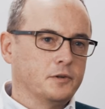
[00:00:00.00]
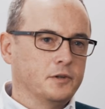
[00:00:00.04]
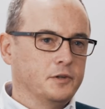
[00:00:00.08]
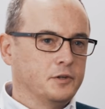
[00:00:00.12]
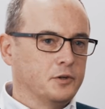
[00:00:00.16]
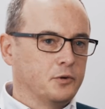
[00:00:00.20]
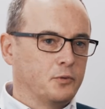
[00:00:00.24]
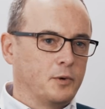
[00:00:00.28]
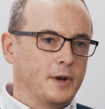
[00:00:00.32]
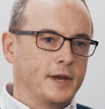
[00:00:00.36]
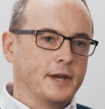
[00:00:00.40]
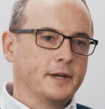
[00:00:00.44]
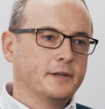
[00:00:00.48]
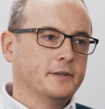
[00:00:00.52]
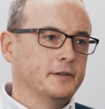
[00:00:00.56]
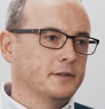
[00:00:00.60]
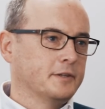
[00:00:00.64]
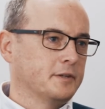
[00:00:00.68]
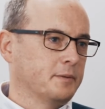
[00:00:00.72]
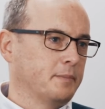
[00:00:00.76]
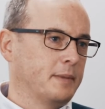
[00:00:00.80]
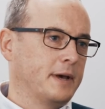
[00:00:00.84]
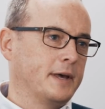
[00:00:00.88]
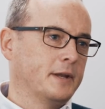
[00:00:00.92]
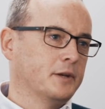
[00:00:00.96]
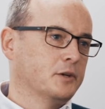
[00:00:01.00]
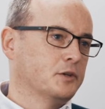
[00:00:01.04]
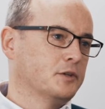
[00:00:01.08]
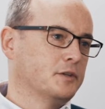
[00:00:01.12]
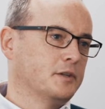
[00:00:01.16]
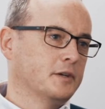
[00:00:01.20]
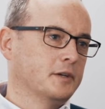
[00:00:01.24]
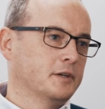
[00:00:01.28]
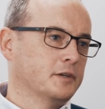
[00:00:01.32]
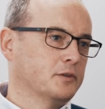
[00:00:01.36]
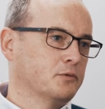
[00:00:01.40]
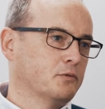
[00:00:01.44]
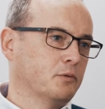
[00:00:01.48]
direct and to manage
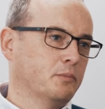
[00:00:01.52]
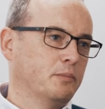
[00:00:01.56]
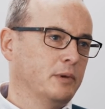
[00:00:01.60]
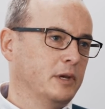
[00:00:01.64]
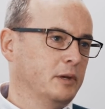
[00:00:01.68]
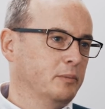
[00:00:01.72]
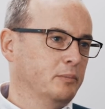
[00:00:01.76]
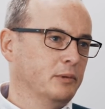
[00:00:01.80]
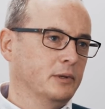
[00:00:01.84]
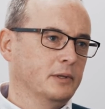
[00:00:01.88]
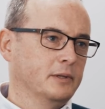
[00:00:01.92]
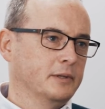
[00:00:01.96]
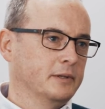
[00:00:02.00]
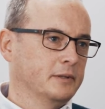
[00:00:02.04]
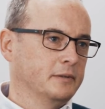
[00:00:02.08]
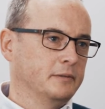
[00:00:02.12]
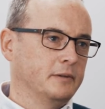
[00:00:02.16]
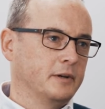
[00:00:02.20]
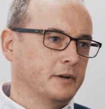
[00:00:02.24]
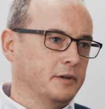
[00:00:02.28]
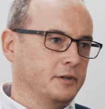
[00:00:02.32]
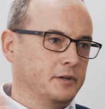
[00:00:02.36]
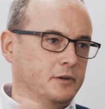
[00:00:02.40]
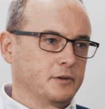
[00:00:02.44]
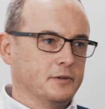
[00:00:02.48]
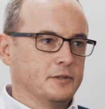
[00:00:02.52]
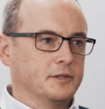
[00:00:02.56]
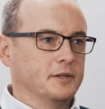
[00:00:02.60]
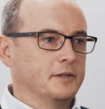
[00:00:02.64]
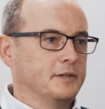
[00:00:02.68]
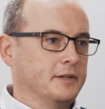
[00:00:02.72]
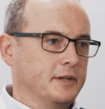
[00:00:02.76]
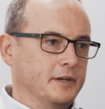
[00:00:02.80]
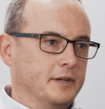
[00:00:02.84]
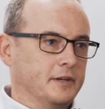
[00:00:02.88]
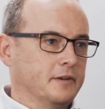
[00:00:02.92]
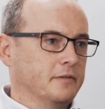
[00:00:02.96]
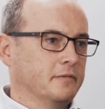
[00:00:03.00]
things with people that are used to
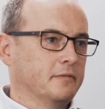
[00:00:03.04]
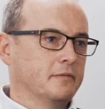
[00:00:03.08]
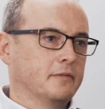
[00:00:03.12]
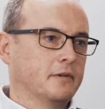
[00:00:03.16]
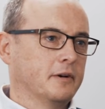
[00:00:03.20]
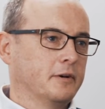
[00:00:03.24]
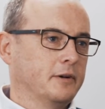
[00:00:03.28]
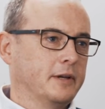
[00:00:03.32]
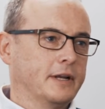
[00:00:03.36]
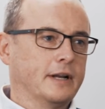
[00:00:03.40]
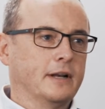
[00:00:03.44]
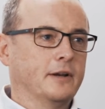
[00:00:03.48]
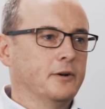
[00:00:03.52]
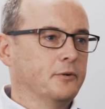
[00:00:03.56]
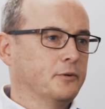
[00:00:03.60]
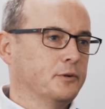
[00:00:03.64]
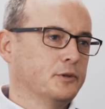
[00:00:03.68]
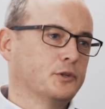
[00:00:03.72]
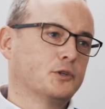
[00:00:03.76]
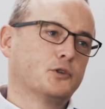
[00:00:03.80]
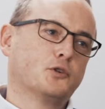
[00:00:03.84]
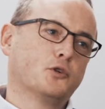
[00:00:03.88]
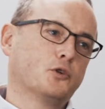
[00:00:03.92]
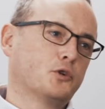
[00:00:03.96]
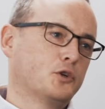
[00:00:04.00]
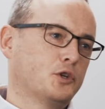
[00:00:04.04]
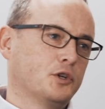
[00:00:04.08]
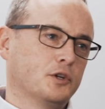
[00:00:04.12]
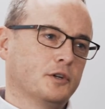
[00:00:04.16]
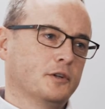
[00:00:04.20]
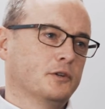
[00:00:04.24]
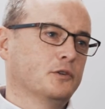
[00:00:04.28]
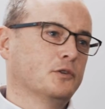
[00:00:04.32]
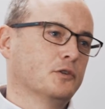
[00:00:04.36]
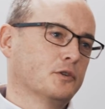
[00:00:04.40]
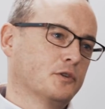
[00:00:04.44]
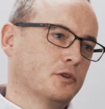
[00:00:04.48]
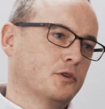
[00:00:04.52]
taking very clear instruction
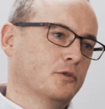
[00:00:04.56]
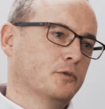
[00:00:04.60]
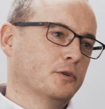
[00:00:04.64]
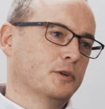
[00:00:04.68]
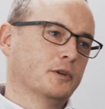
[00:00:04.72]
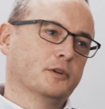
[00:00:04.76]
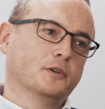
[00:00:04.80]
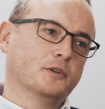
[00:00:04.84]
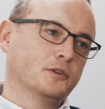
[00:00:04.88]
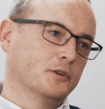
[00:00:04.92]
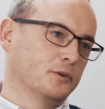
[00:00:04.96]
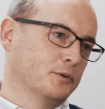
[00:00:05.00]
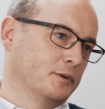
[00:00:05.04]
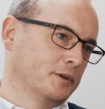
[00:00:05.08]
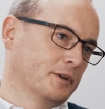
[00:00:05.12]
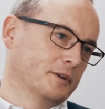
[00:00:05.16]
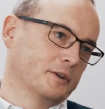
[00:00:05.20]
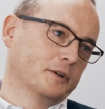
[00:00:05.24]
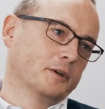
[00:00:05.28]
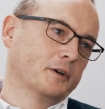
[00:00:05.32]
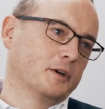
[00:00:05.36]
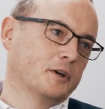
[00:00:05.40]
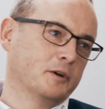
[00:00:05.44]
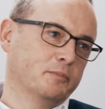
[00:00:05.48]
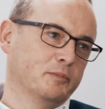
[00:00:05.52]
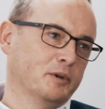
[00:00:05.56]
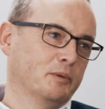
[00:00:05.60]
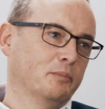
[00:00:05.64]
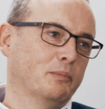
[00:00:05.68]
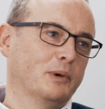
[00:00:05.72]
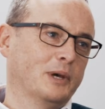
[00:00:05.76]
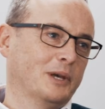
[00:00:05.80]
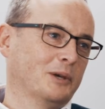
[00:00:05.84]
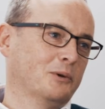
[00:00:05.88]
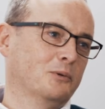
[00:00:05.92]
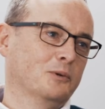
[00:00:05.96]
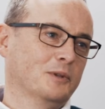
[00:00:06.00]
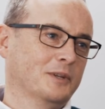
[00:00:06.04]
and just going and doing it and coming
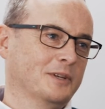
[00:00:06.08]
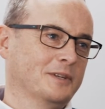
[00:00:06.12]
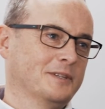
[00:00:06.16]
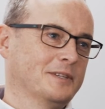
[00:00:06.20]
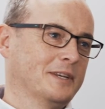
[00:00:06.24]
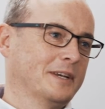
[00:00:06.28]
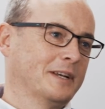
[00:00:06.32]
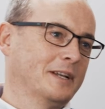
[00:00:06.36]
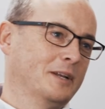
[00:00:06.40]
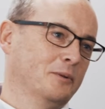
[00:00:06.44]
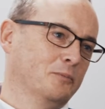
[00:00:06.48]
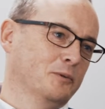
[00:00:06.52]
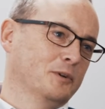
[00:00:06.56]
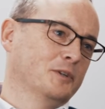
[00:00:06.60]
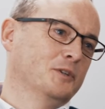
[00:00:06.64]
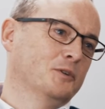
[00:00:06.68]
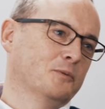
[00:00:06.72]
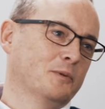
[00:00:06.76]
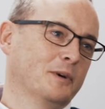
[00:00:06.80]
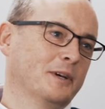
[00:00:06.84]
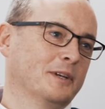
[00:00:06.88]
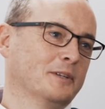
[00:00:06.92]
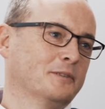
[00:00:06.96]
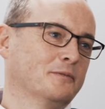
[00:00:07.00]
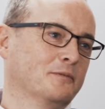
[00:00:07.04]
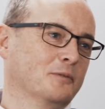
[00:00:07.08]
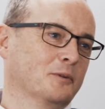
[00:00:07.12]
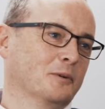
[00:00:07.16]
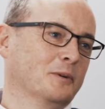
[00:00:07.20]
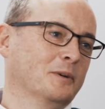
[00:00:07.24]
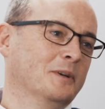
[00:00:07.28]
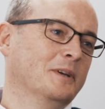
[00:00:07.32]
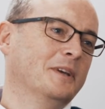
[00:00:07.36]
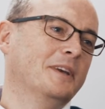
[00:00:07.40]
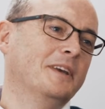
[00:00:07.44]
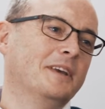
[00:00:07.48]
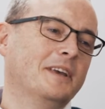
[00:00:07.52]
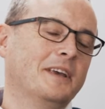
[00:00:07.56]
back with exactly what you asked for.
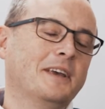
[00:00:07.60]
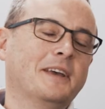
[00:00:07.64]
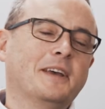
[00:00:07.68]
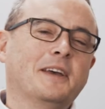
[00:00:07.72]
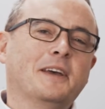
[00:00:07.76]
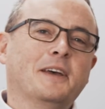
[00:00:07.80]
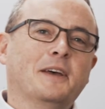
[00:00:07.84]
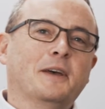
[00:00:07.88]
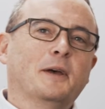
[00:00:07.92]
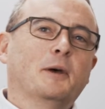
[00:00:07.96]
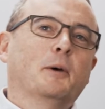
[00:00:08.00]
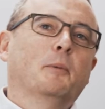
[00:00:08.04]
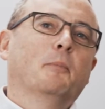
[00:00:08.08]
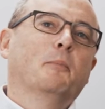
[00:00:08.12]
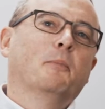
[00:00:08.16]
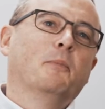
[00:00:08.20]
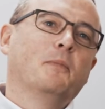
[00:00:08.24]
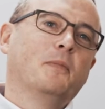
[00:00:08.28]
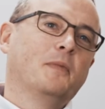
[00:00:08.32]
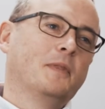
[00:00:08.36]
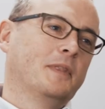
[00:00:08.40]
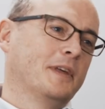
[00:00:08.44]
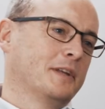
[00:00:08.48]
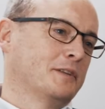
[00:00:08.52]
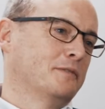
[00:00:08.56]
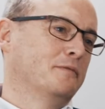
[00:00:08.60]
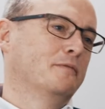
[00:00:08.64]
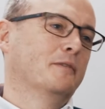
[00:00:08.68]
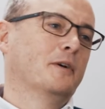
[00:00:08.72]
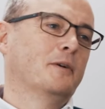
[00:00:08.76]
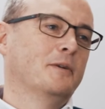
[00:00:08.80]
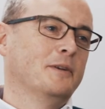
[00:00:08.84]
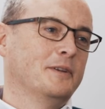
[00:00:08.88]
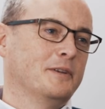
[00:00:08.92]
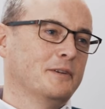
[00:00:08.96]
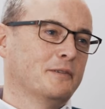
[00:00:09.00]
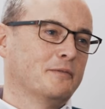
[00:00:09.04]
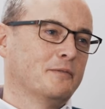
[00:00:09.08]
That's
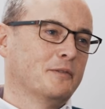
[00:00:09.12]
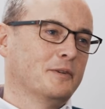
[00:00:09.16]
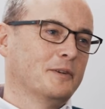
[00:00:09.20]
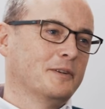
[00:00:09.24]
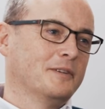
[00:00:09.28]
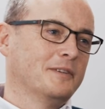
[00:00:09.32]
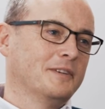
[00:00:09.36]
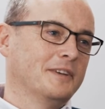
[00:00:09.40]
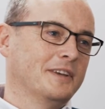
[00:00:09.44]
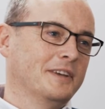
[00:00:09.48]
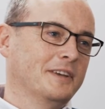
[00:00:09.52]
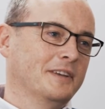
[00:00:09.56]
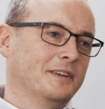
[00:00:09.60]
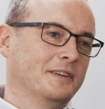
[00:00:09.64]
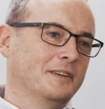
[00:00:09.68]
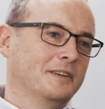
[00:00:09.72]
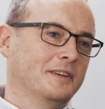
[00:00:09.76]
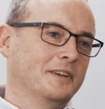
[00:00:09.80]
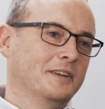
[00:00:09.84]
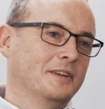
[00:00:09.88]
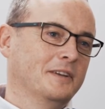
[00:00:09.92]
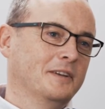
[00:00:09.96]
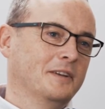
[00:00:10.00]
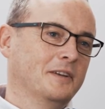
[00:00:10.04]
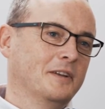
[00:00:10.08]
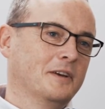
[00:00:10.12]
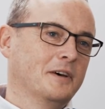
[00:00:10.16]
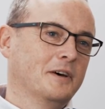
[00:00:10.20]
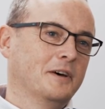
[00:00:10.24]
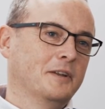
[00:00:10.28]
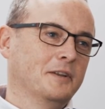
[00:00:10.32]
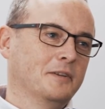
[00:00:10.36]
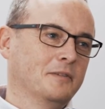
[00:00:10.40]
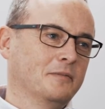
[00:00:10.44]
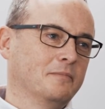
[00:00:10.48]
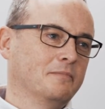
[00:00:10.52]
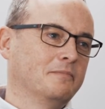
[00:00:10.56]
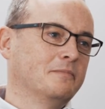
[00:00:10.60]
very different in
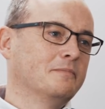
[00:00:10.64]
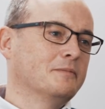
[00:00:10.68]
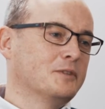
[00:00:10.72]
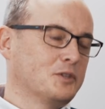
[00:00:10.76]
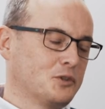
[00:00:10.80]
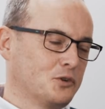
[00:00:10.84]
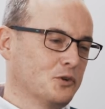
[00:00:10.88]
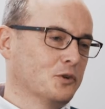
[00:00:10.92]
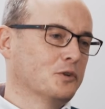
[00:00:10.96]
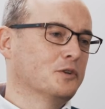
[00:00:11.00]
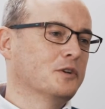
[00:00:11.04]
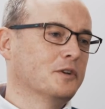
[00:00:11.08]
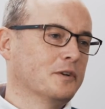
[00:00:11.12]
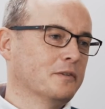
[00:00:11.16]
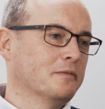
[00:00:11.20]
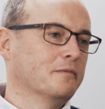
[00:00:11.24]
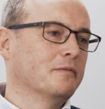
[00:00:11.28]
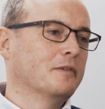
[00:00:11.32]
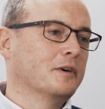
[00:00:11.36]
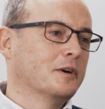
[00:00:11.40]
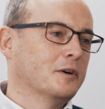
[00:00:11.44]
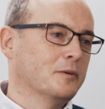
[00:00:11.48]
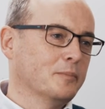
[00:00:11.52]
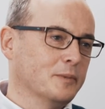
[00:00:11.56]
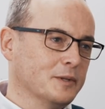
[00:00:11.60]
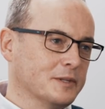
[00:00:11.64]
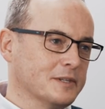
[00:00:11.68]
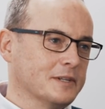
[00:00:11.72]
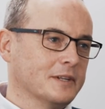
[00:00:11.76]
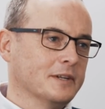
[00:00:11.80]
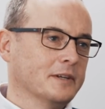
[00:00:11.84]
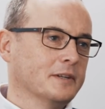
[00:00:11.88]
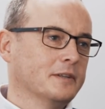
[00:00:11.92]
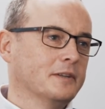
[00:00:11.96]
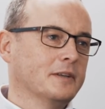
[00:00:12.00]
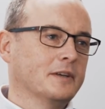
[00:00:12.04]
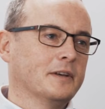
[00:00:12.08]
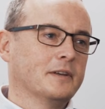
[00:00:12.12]
non-structured environments
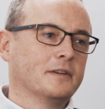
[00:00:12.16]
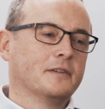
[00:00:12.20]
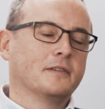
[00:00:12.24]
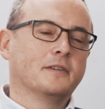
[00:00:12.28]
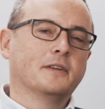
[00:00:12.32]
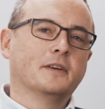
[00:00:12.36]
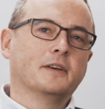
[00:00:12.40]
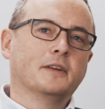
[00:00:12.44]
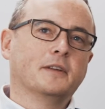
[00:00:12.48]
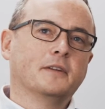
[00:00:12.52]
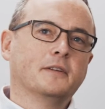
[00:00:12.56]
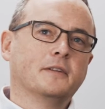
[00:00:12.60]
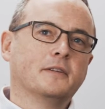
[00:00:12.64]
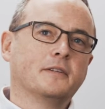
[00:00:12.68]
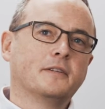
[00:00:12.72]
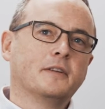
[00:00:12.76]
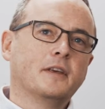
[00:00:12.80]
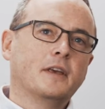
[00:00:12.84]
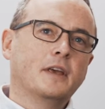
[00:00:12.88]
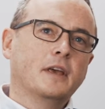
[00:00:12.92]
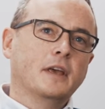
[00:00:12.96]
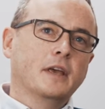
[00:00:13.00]
like that. And,